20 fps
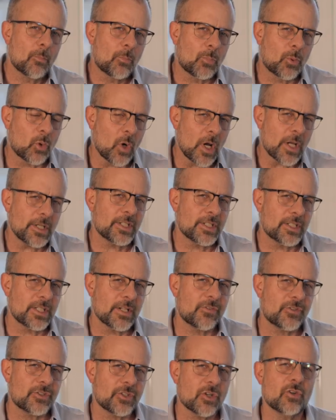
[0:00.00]
prices
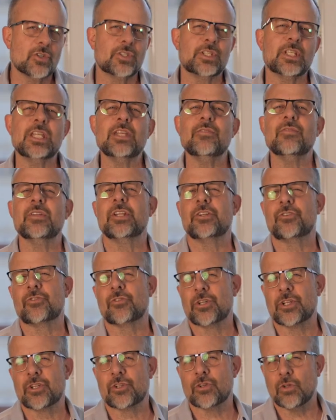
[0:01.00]
have surged even in
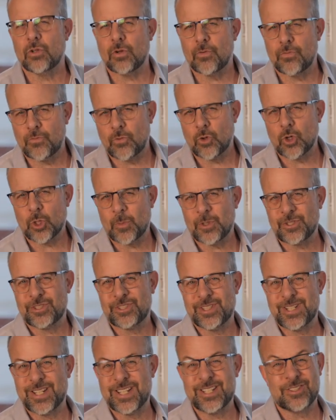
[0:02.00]
traditional affordable
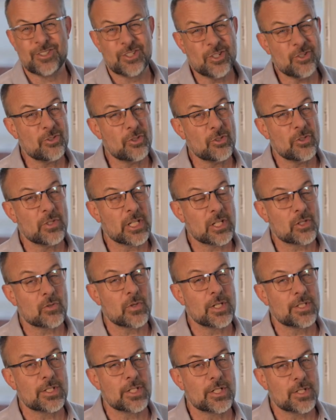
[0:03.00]
cities due to the
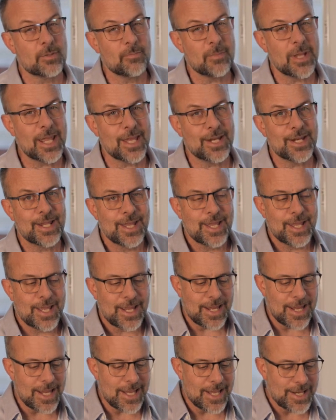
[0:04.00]
increase in demand
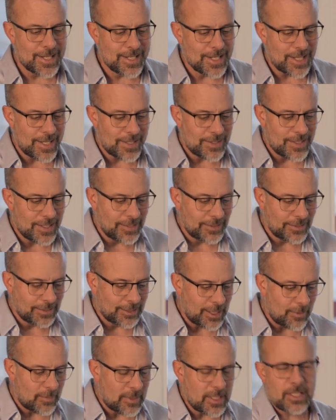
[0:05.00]
and the
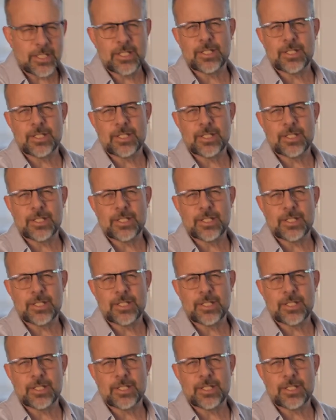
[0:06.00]
limited